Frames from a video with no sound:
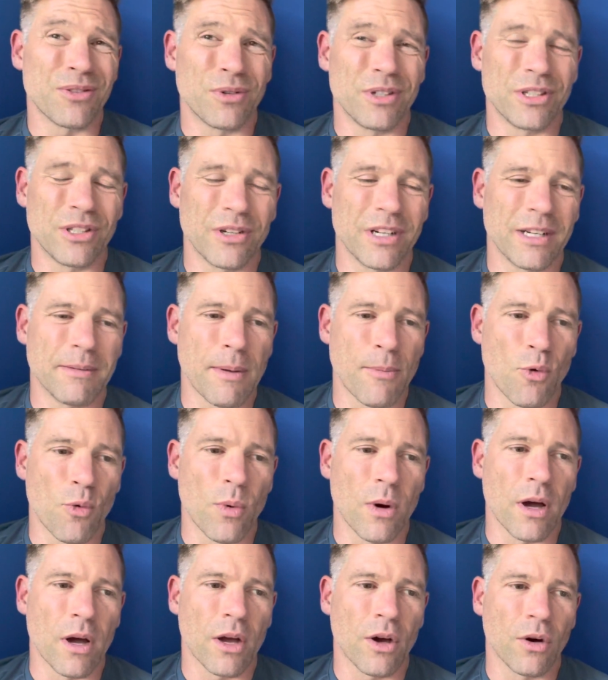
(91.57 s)
I want to do a little bit more
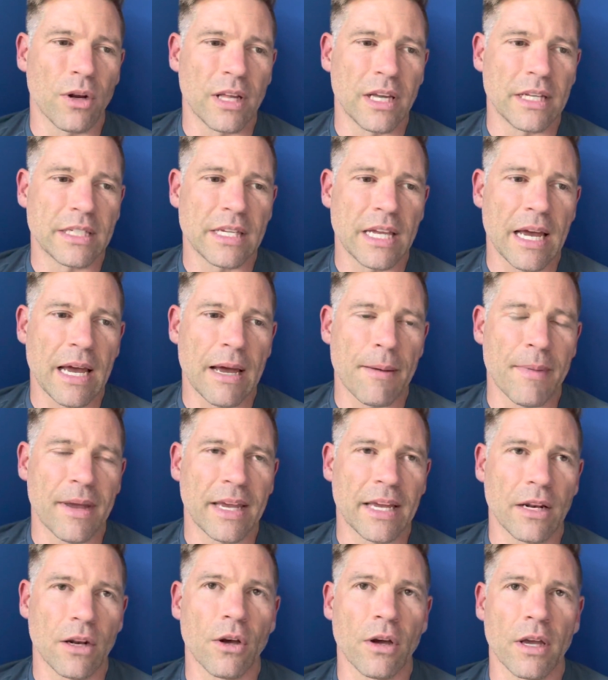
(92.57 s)
work on it and make
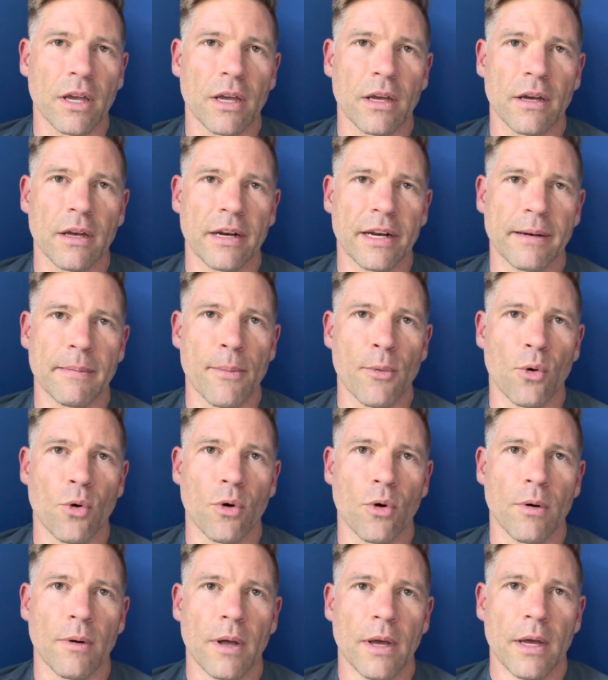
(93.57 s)
it look a little bit more